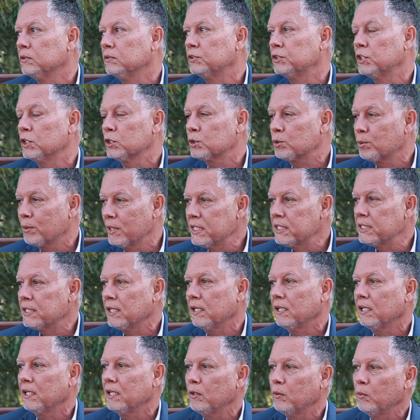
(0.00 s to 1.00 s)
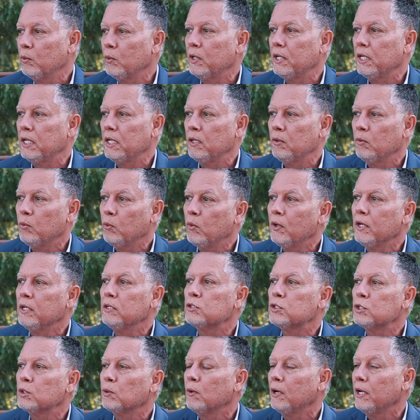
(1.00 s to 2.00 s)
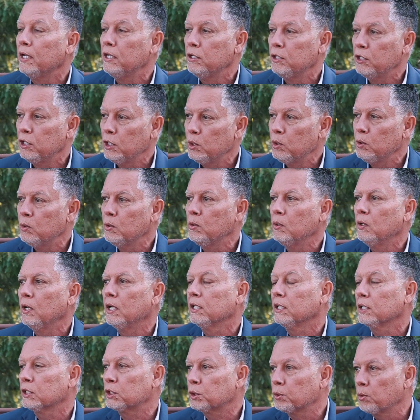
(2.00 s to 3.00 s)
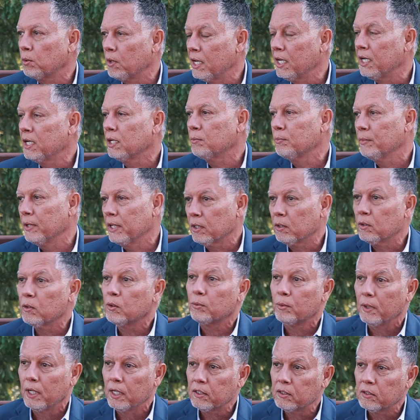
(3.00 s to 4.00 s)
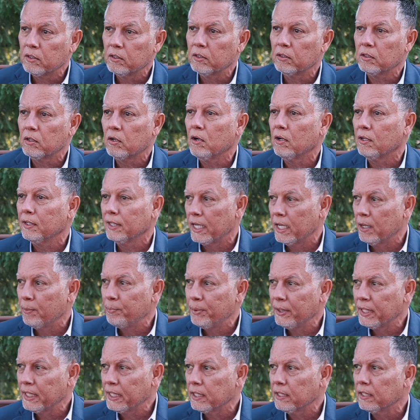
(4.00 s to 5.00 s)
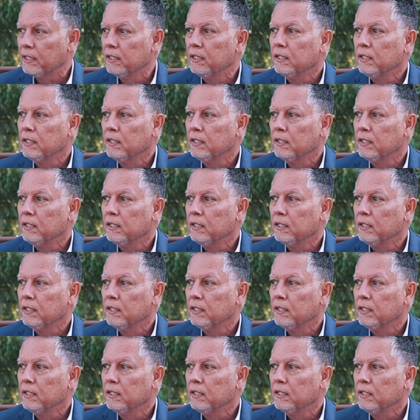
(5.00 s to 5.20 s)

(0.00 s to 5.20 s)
just recently we went to a new electronic medical record called Epic.